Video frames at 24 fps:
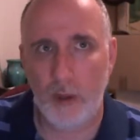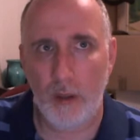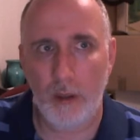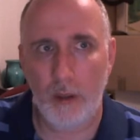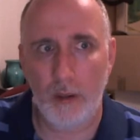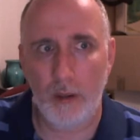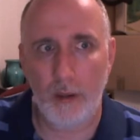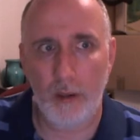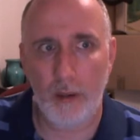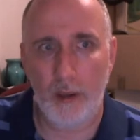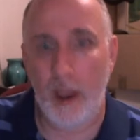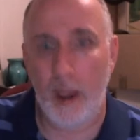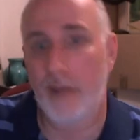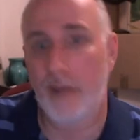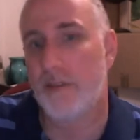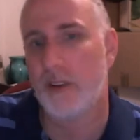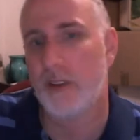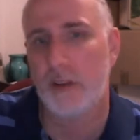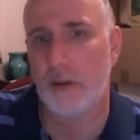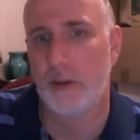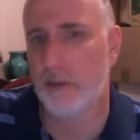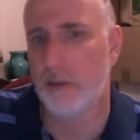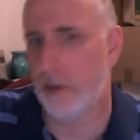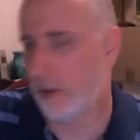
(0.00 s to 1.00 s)
uh, after
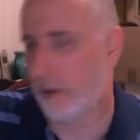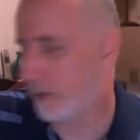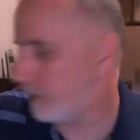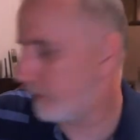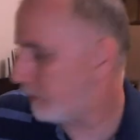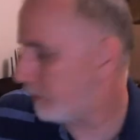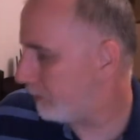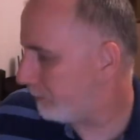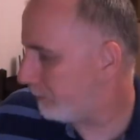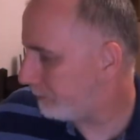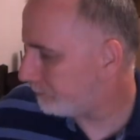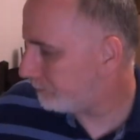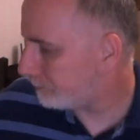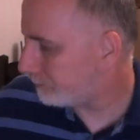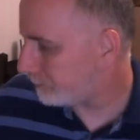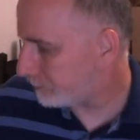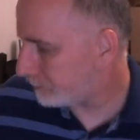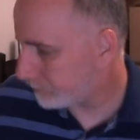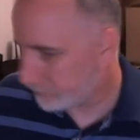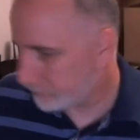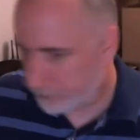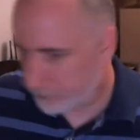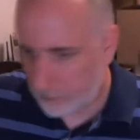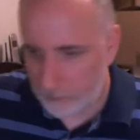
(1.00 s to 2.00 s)
the digs.
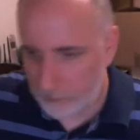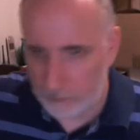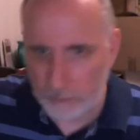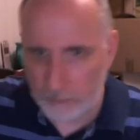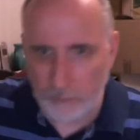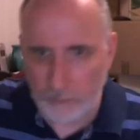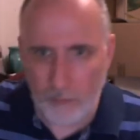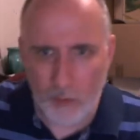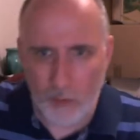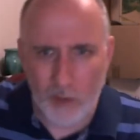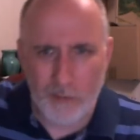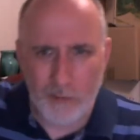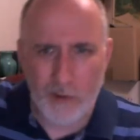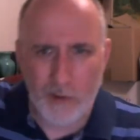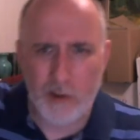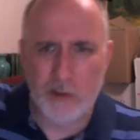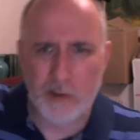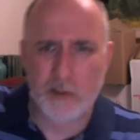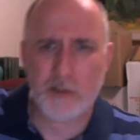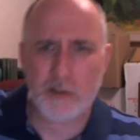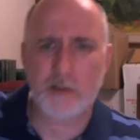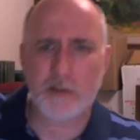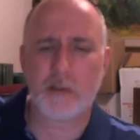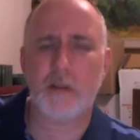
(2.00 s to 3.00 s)

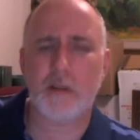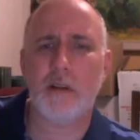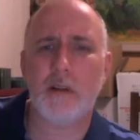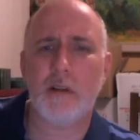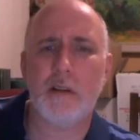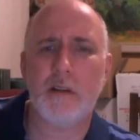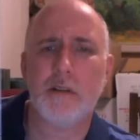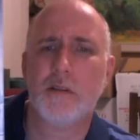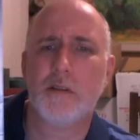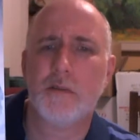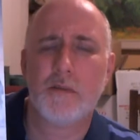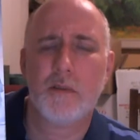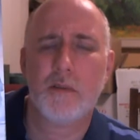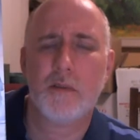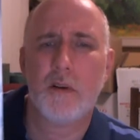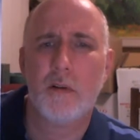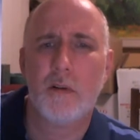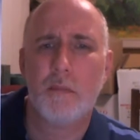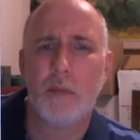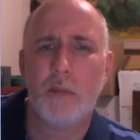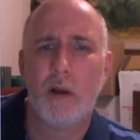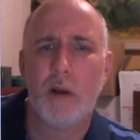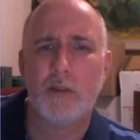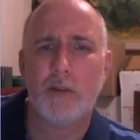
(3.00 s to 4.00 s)
First is
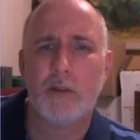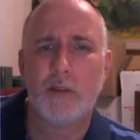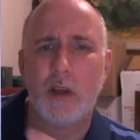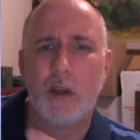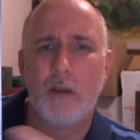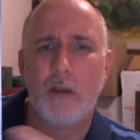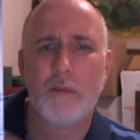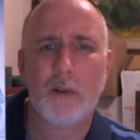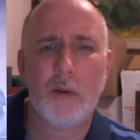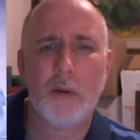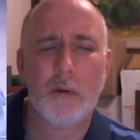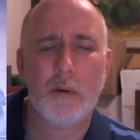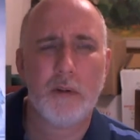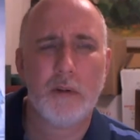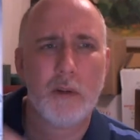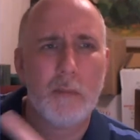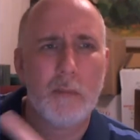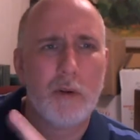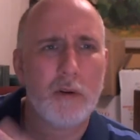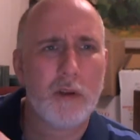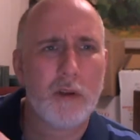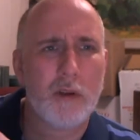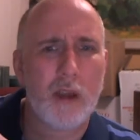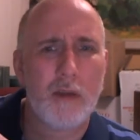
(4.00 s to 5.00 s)
from uh, Jeff Glong
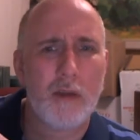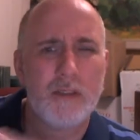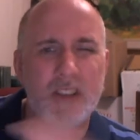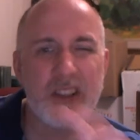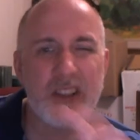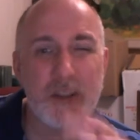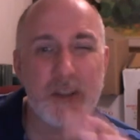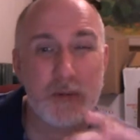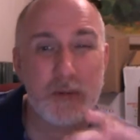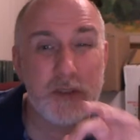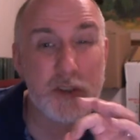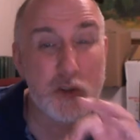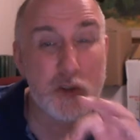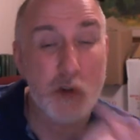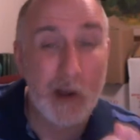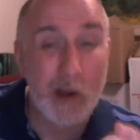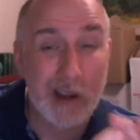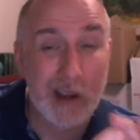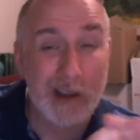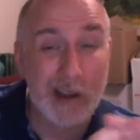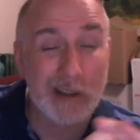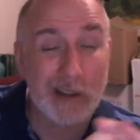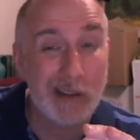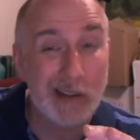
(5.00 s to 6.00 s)
Lowcavage. This was a
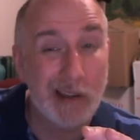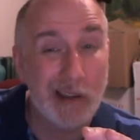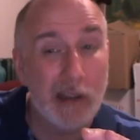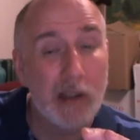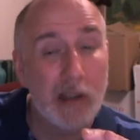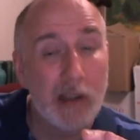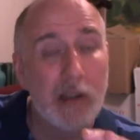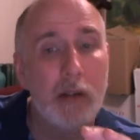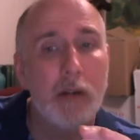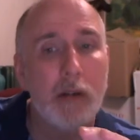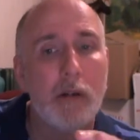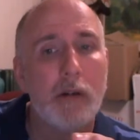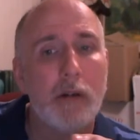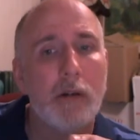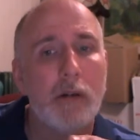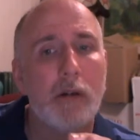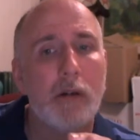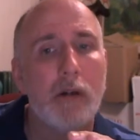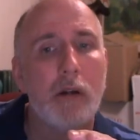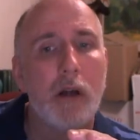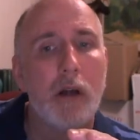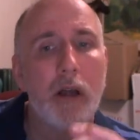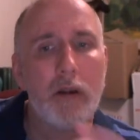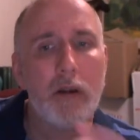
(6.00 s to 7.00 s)
trade.
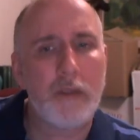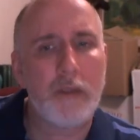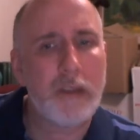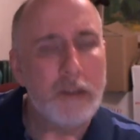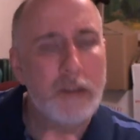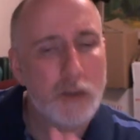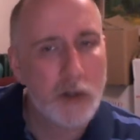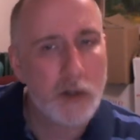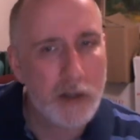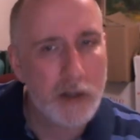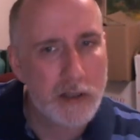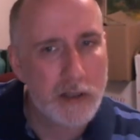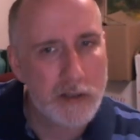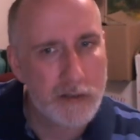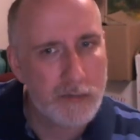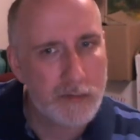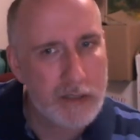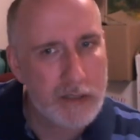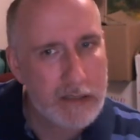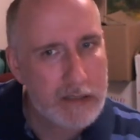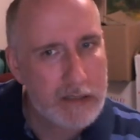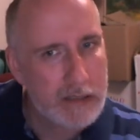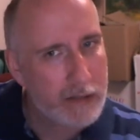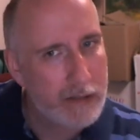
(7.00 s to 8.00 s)
I don't think trades are
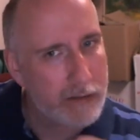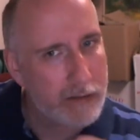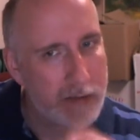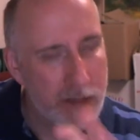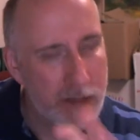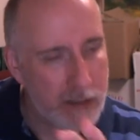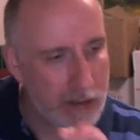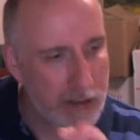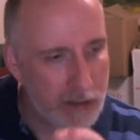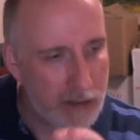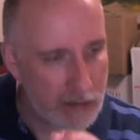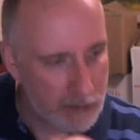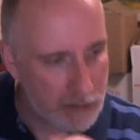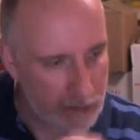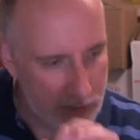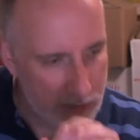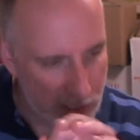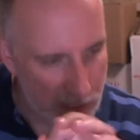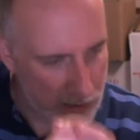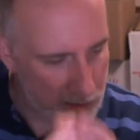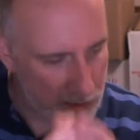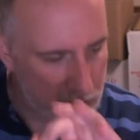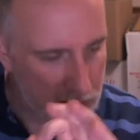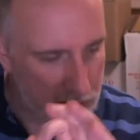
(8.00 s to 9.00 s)
VCLT
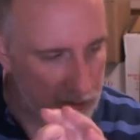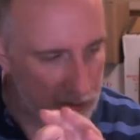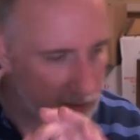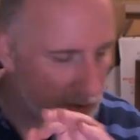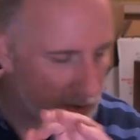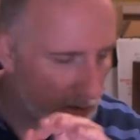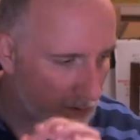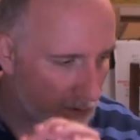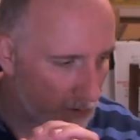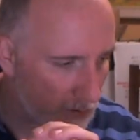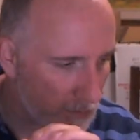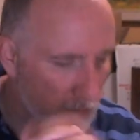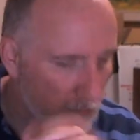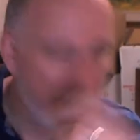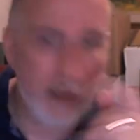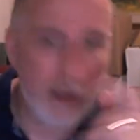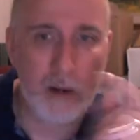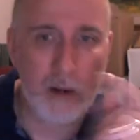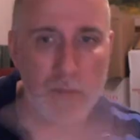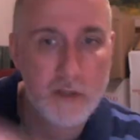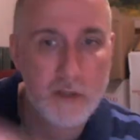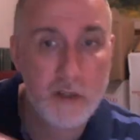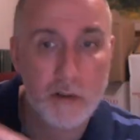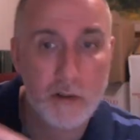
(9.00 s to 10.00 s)
technically, so but
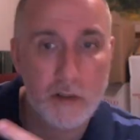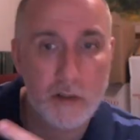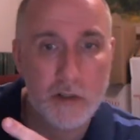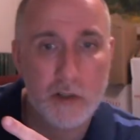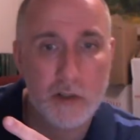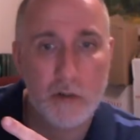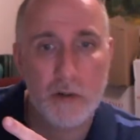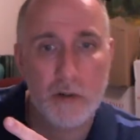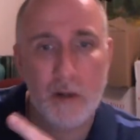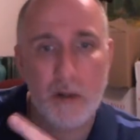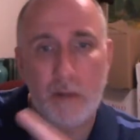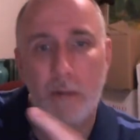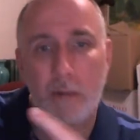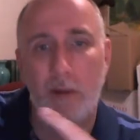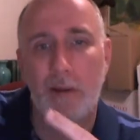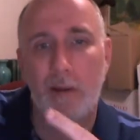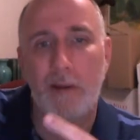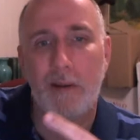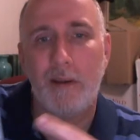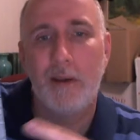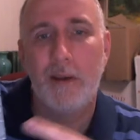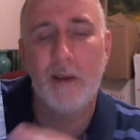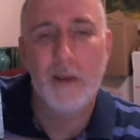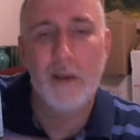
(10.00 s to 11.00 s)
I'm still going to show it anyway.
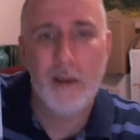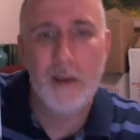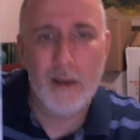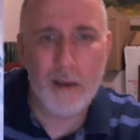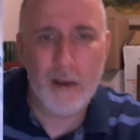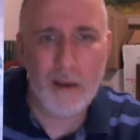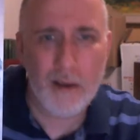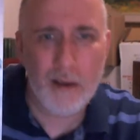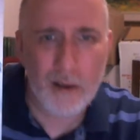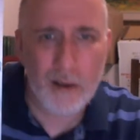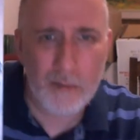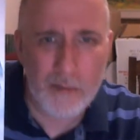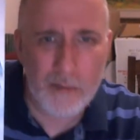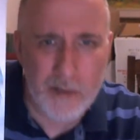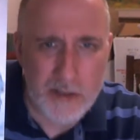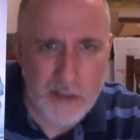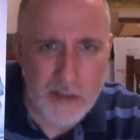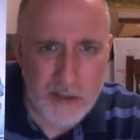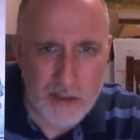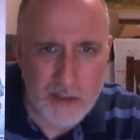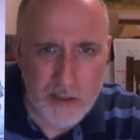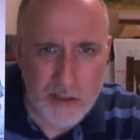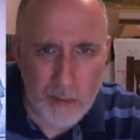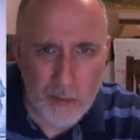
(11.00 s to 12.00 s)
Um, this
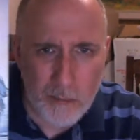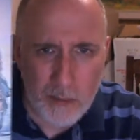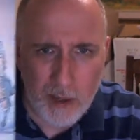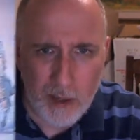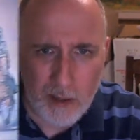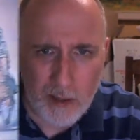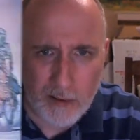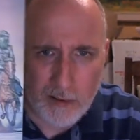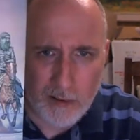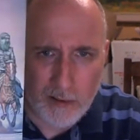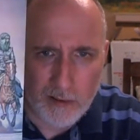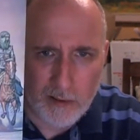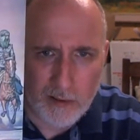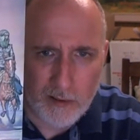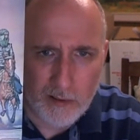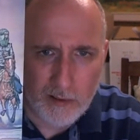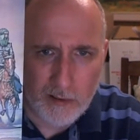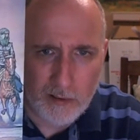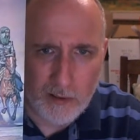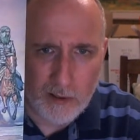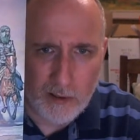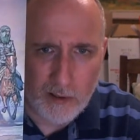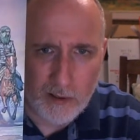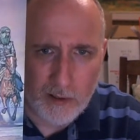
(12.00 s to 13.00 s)
is a uh,
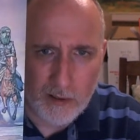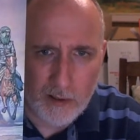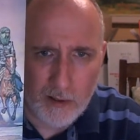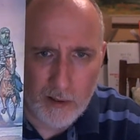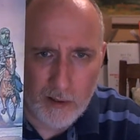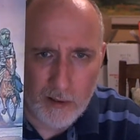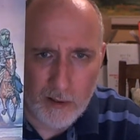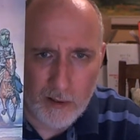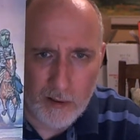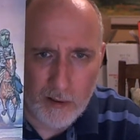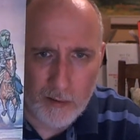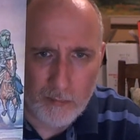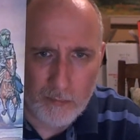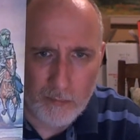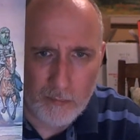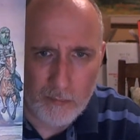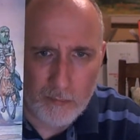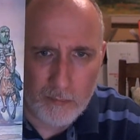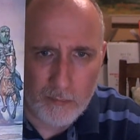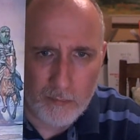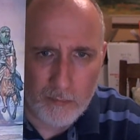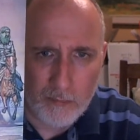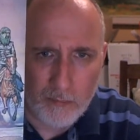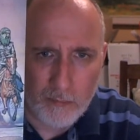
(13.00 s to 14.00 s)
Bandolier um,
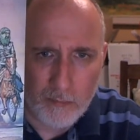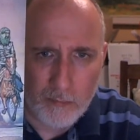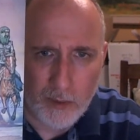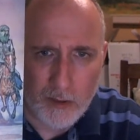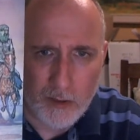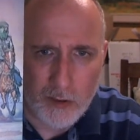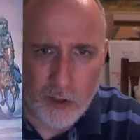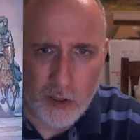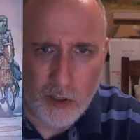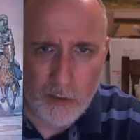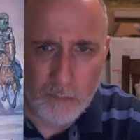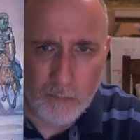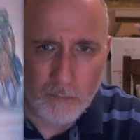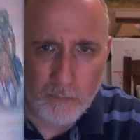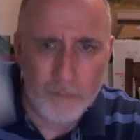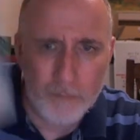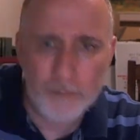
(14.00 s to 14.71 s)
Budgie,